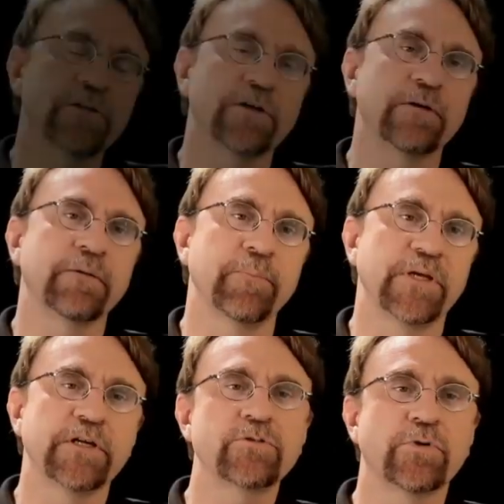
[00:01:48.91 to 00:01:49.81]
color,
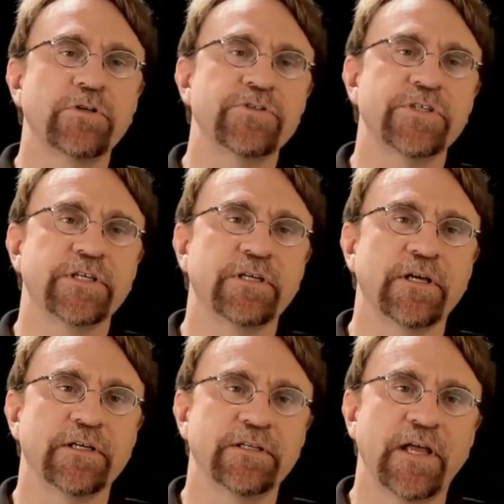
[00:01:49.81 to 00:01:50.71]
because we're using
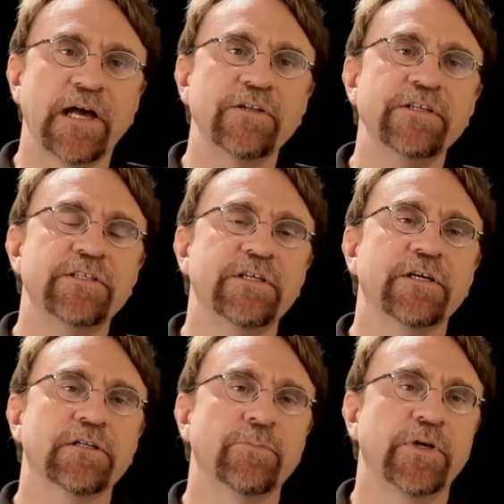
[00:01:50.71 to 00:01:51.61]
an LED
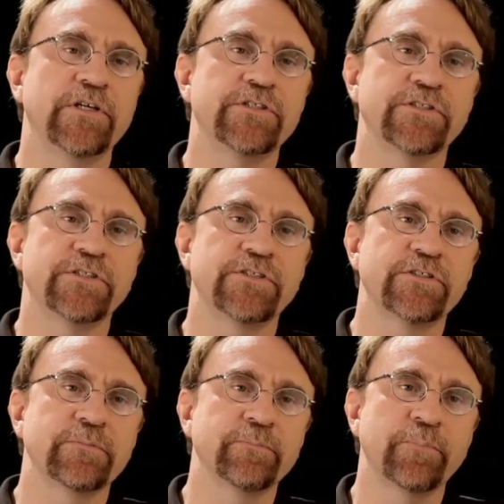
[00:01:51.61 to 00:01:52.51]
illumination
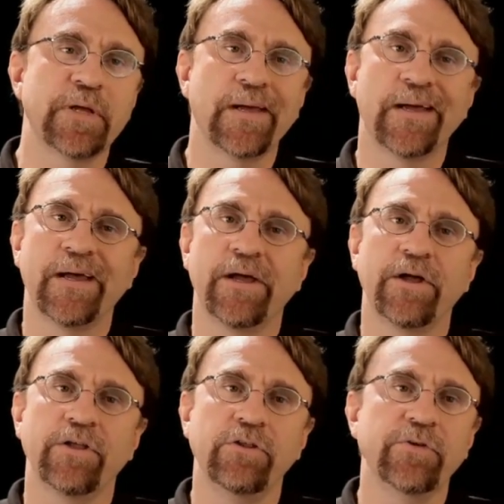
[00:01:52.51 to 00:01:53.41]
system,
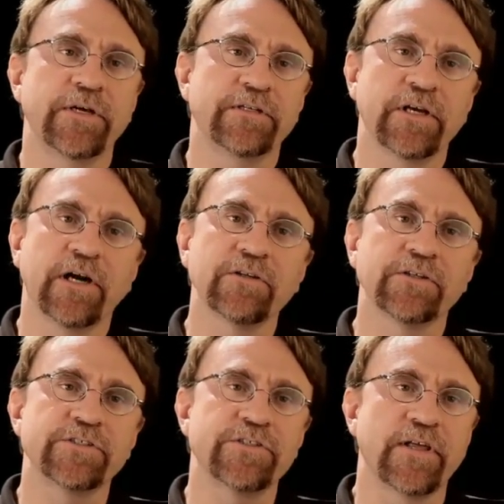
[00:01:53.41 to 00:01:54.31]
you get
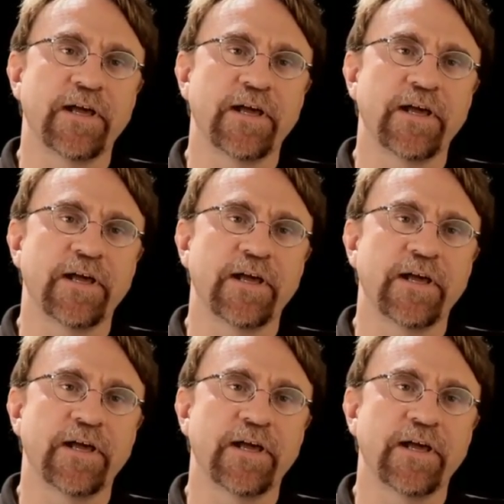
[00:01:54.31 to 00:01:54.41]
colors